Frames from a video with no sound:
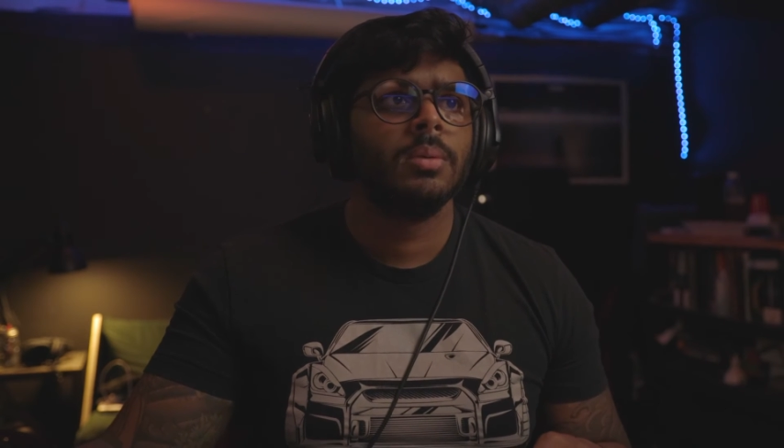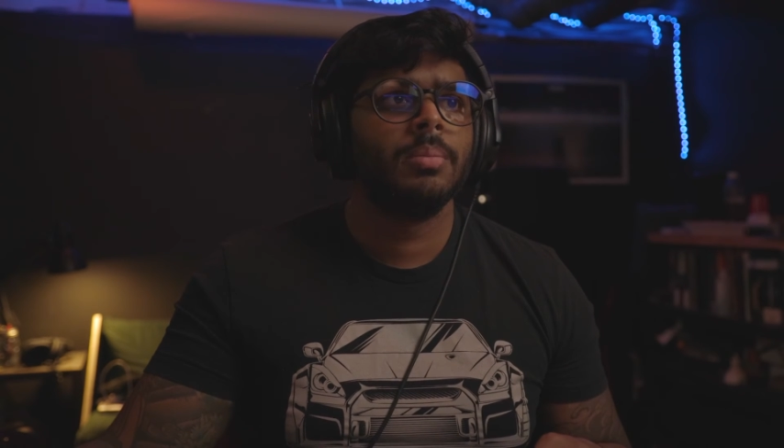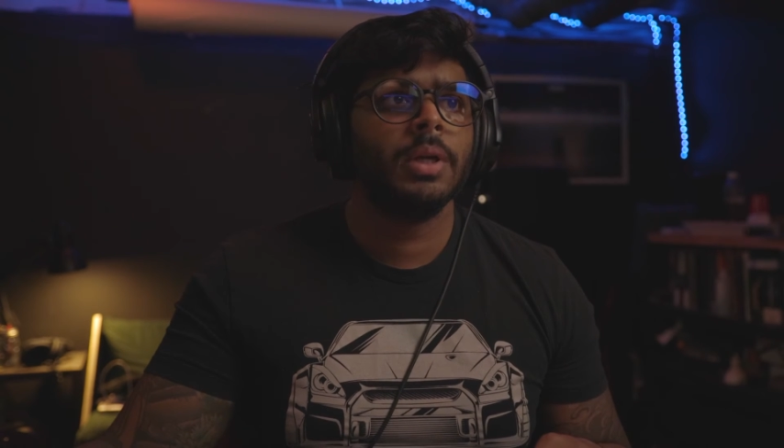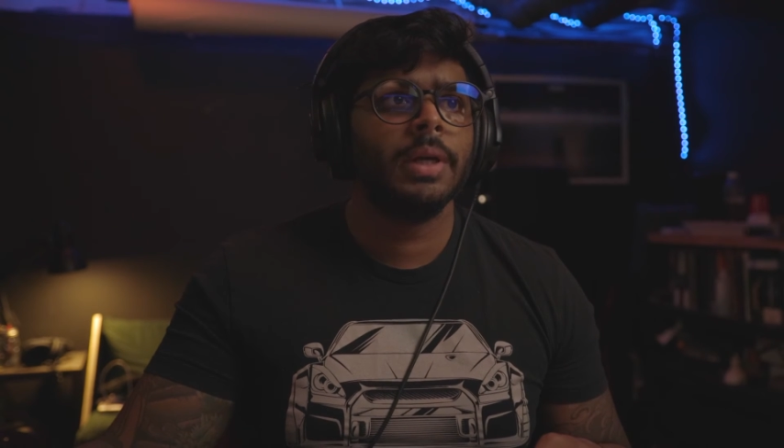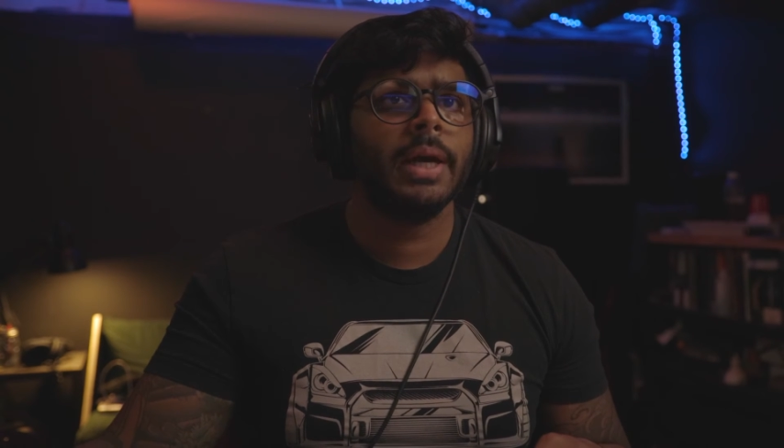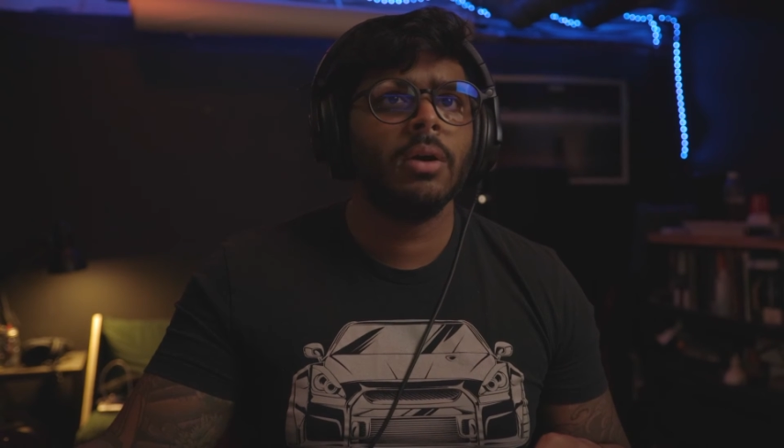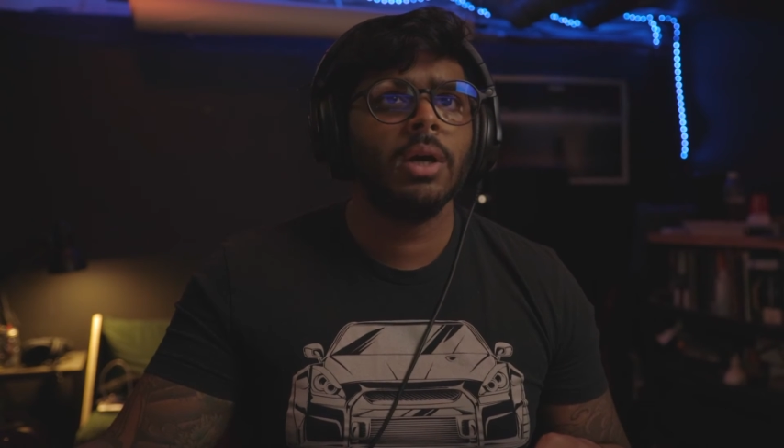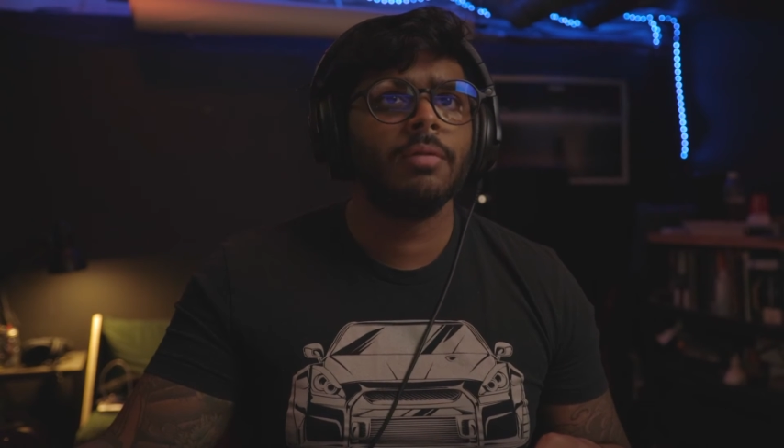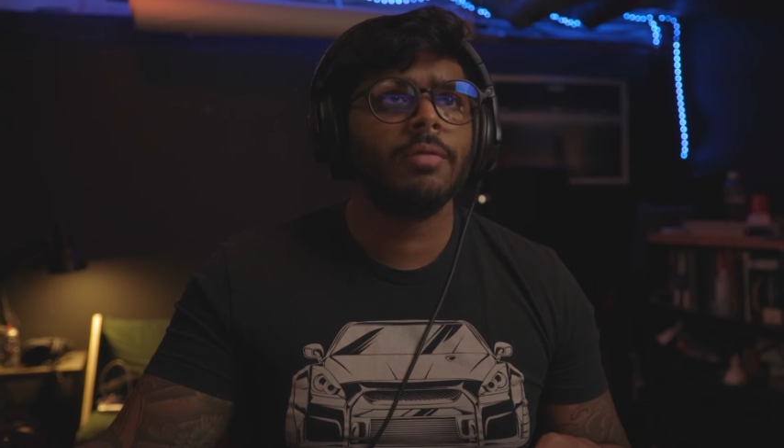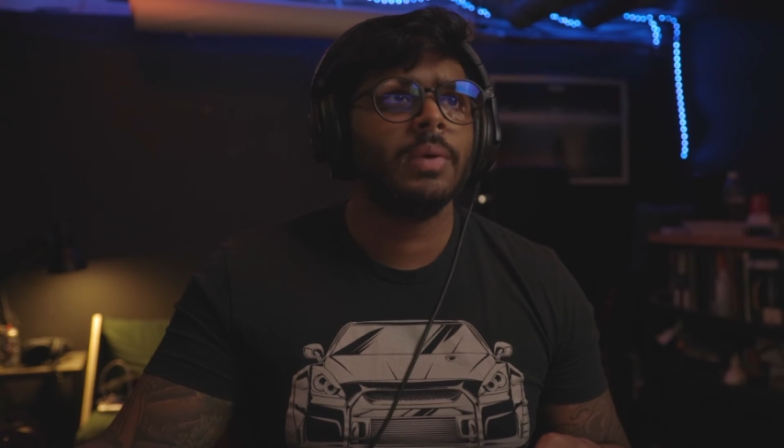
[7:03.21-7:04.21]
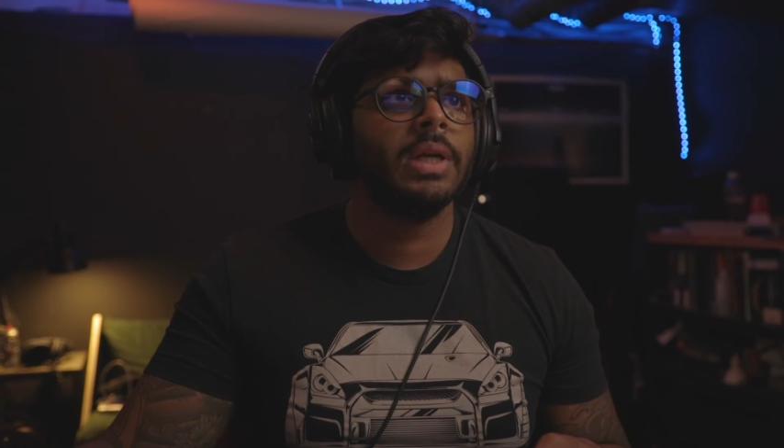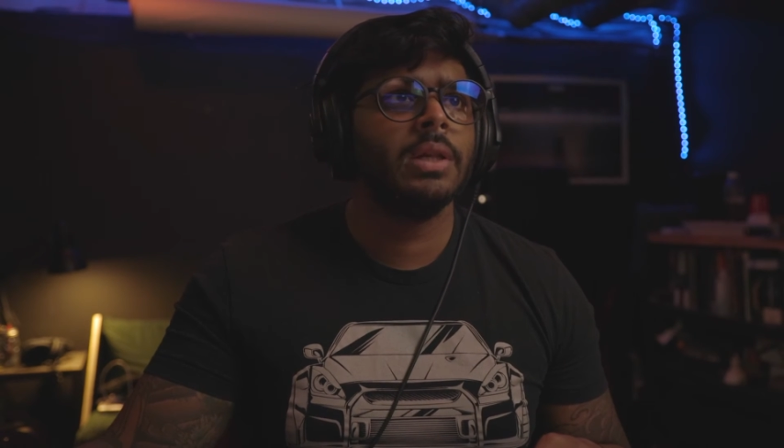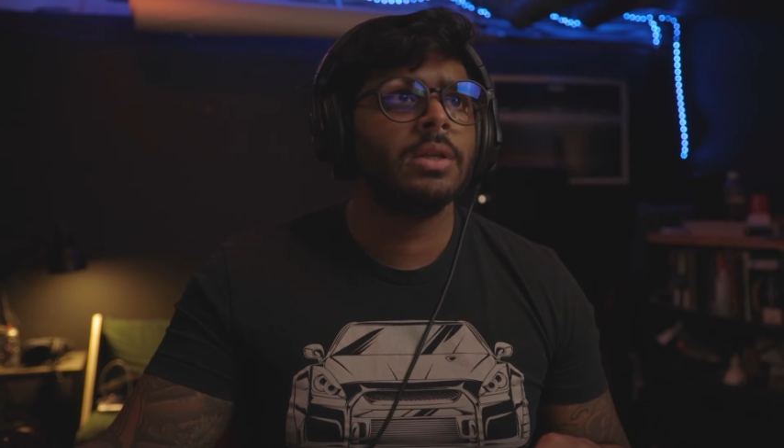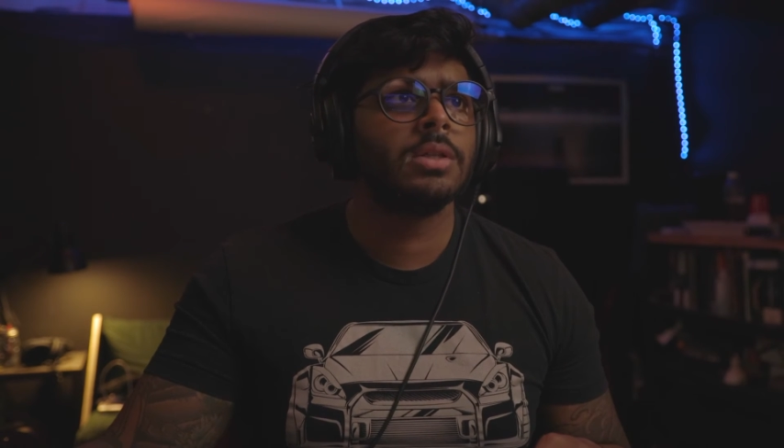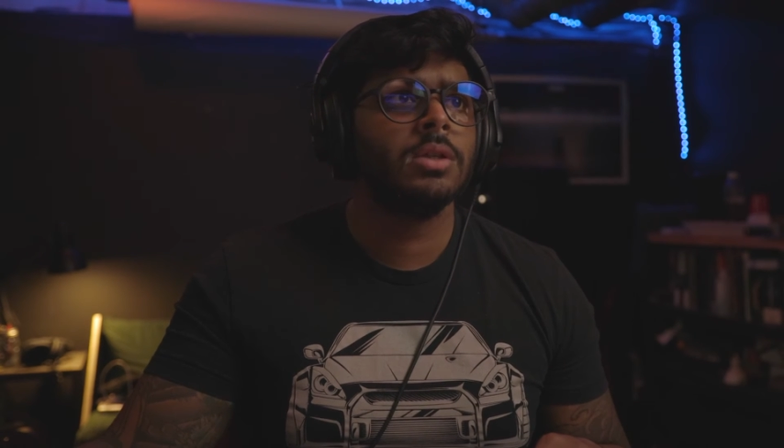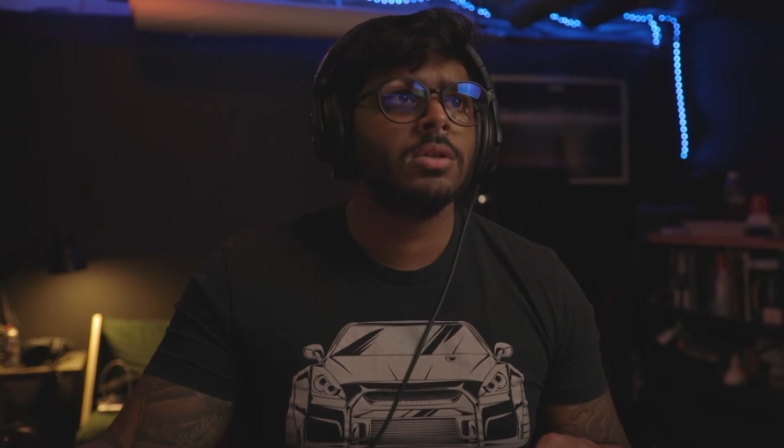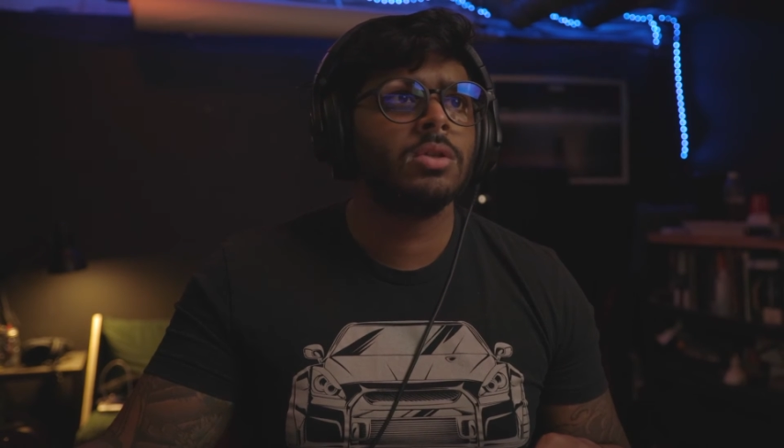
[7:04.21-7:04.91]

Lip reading: But now if we listen